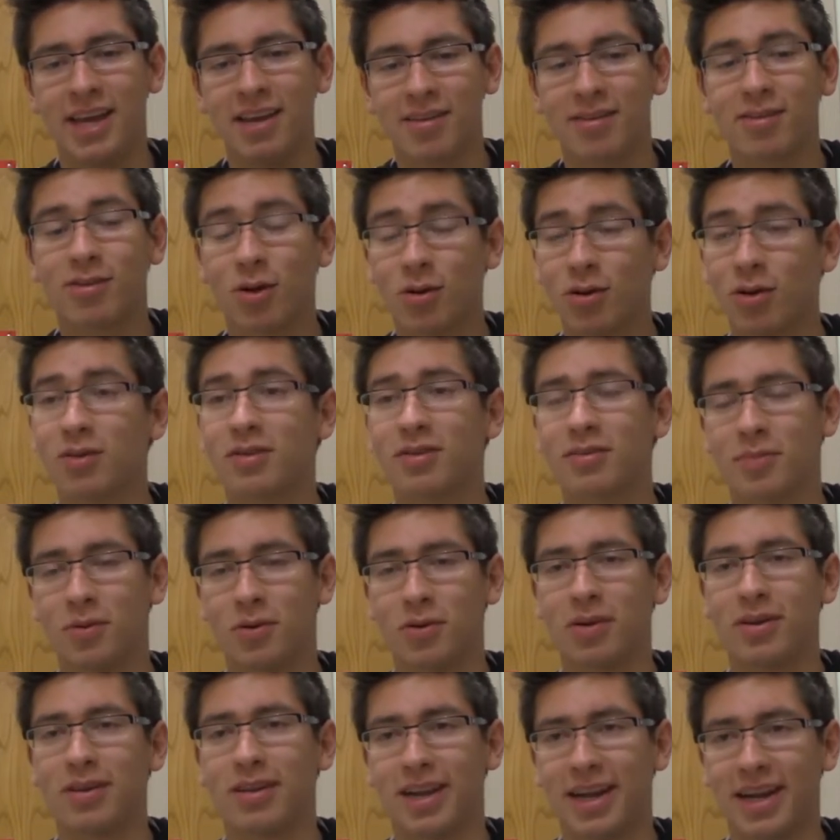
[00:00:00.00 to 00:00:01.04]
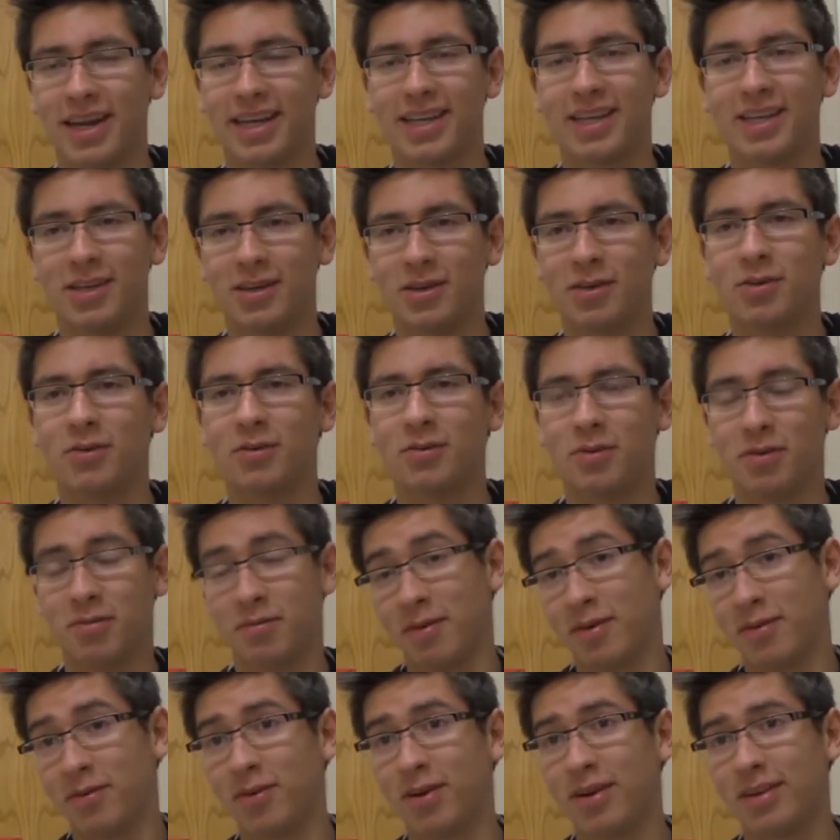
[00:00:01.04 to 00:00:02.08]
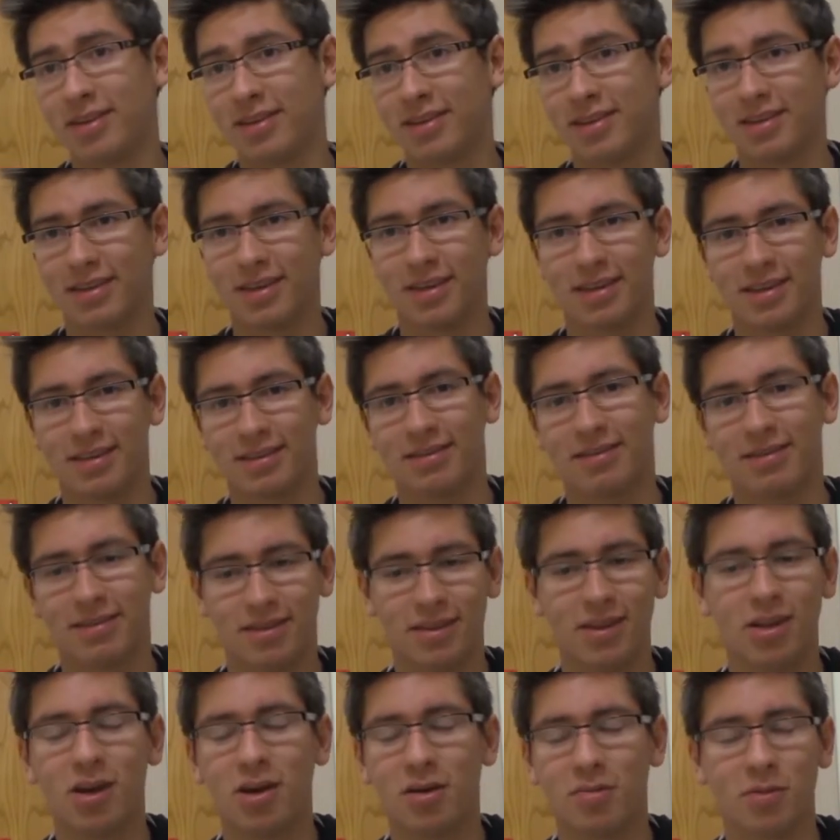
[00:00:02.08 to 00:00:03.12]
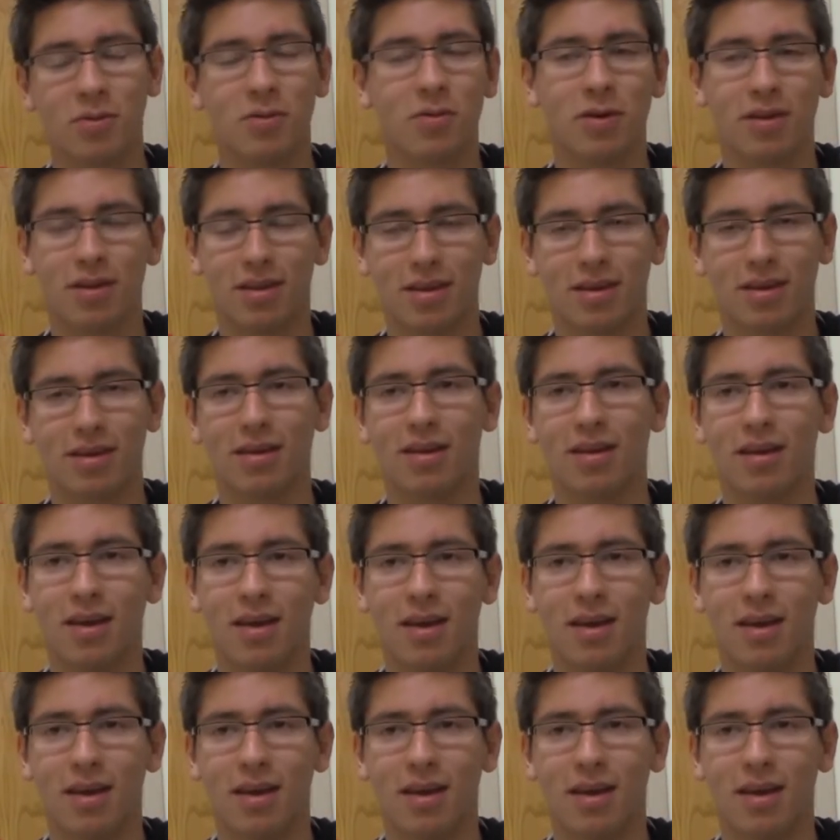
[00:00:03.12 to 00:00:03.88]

any solo sport that I can do with my friends is like the number one thing.